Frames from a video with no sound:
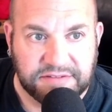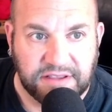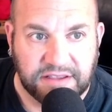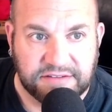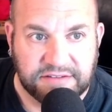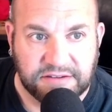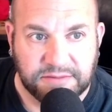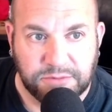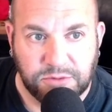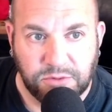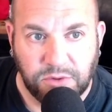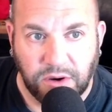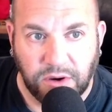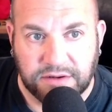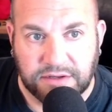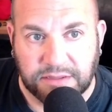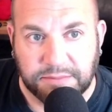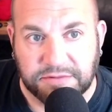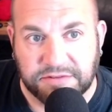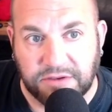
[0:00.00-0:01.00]
SWR
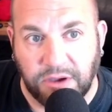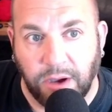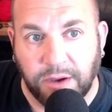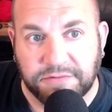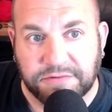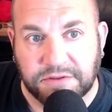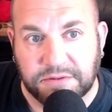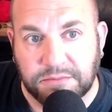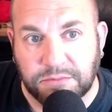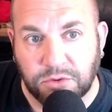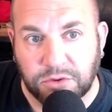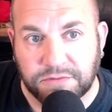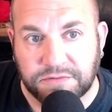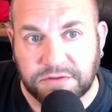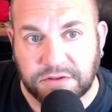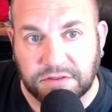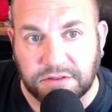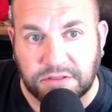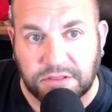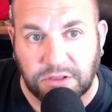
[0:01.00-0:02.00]
dip is often moved
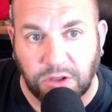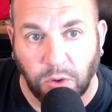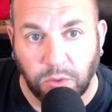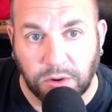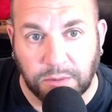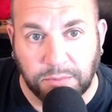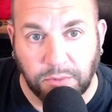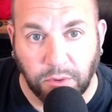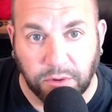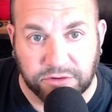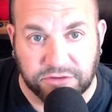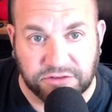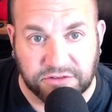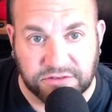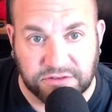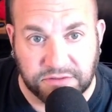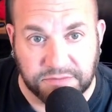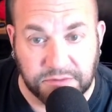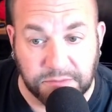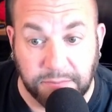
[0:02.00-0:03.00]
to the lower
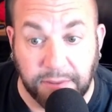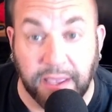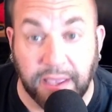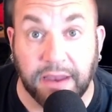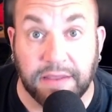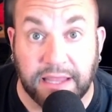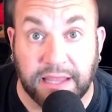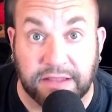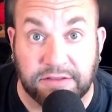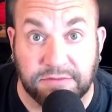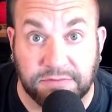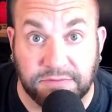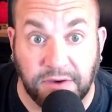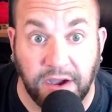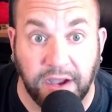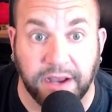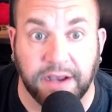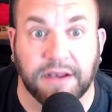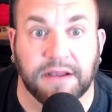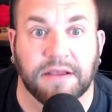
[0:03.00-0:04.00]
portions of the band. That's
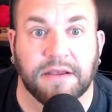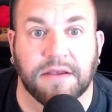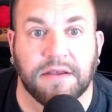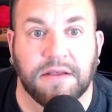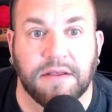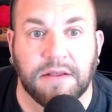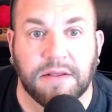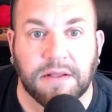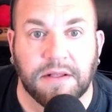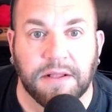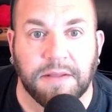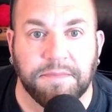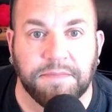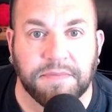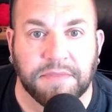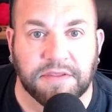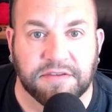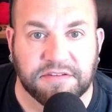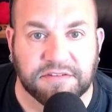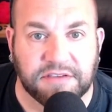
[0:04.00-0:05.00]
fine.
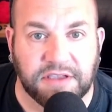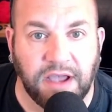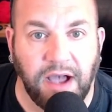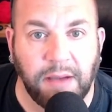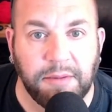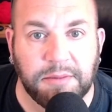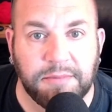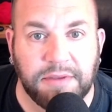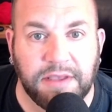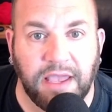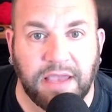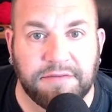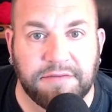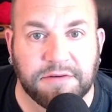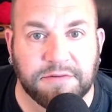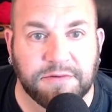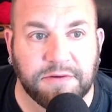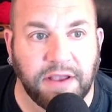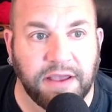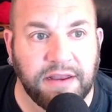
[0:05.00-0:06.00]
This is common behavior
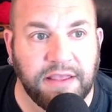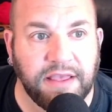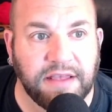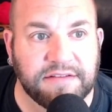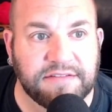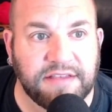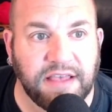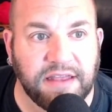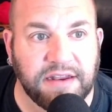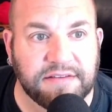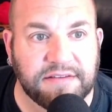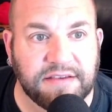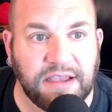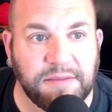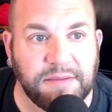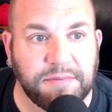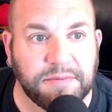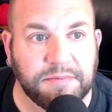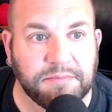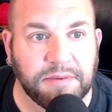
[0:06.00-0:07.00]
for any antenna
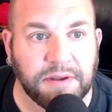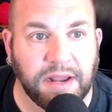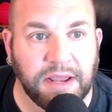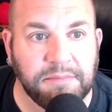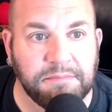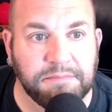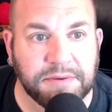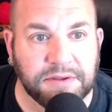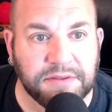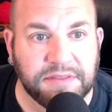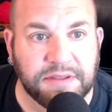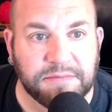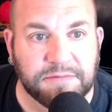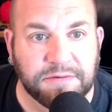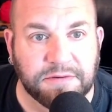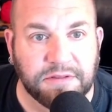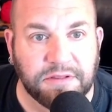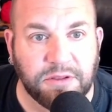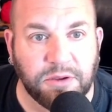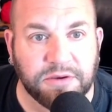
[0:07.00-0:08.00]
type, but I build them
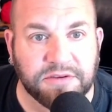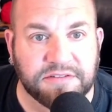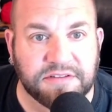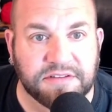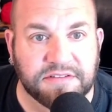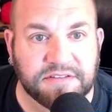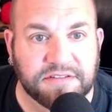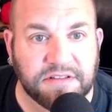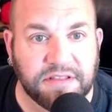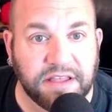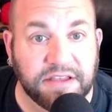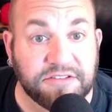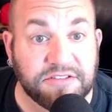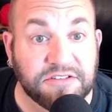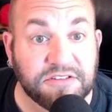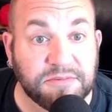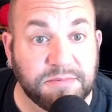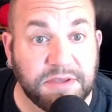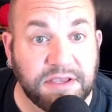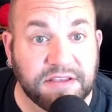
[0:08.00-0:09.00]
for the lowest
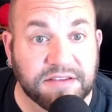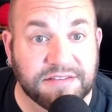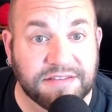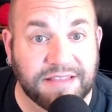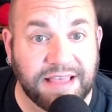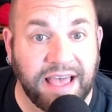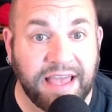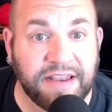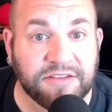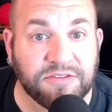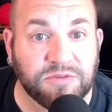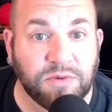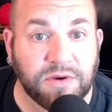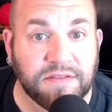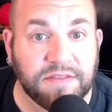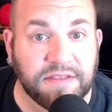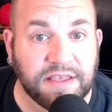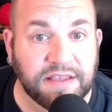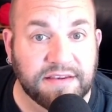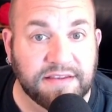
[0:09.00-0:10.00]
installations because that is where
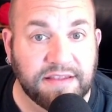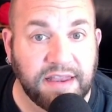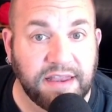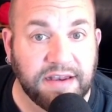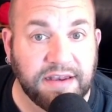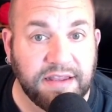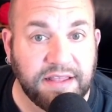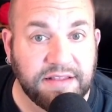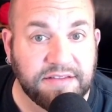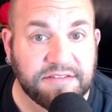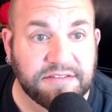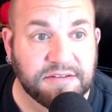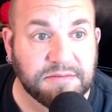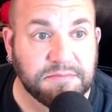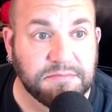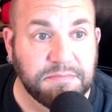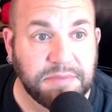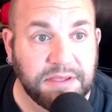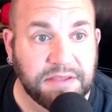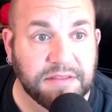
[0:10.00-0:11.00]
the antenna needs to
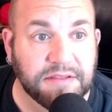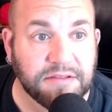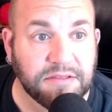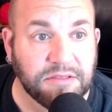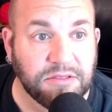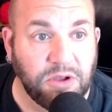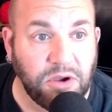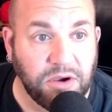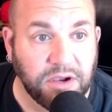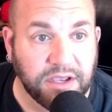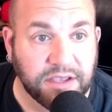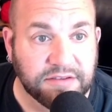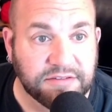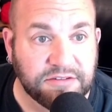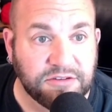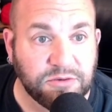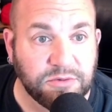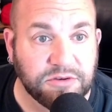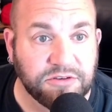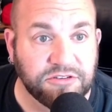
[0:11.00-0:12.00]
be the longest
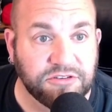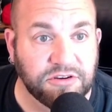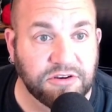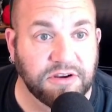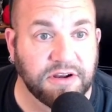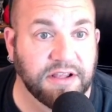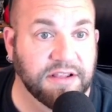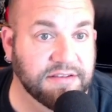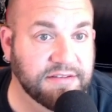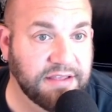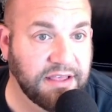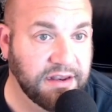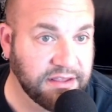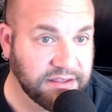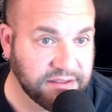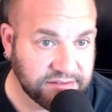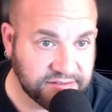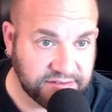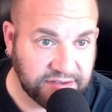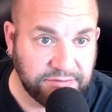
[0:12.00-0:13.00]
to ensure an antenna
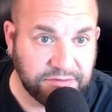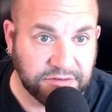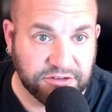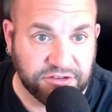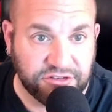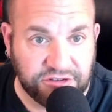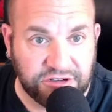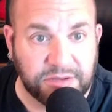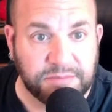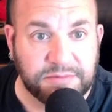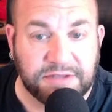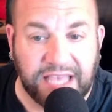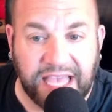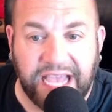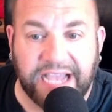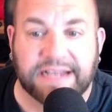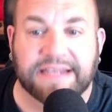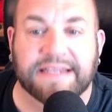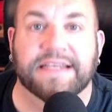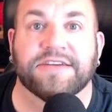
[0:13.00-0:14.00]
is never shipped
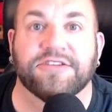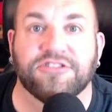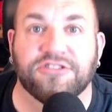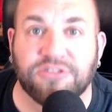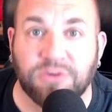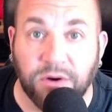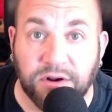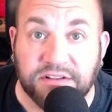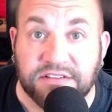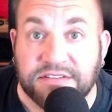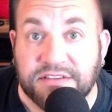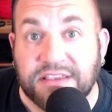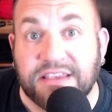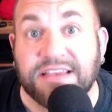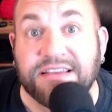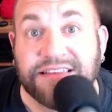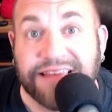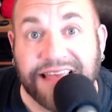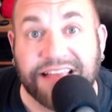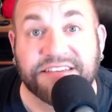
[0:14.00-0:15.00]
acting short. See,
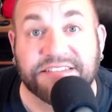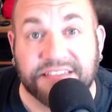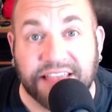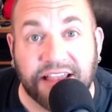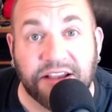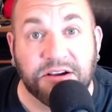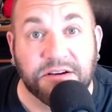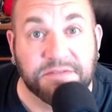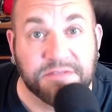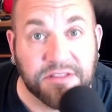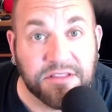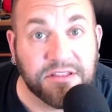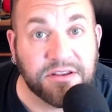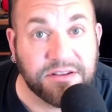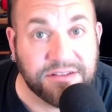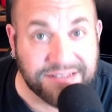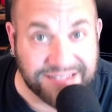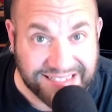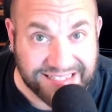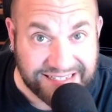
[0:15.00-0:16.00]
he takes care of the
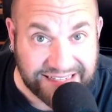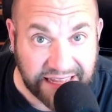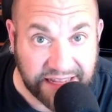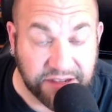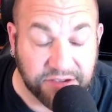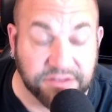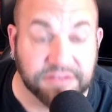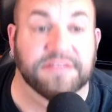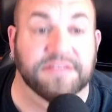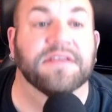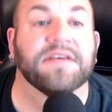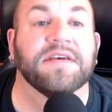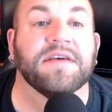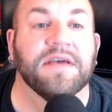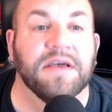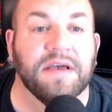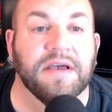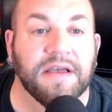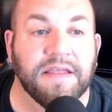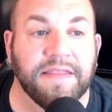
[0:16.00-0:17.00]
little details.
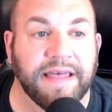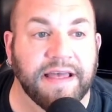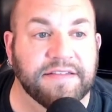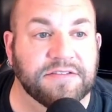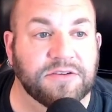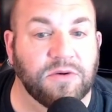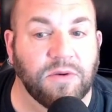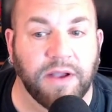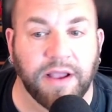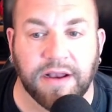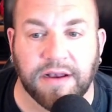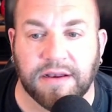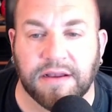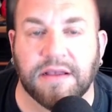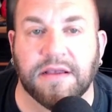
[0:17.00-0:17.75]
That's great.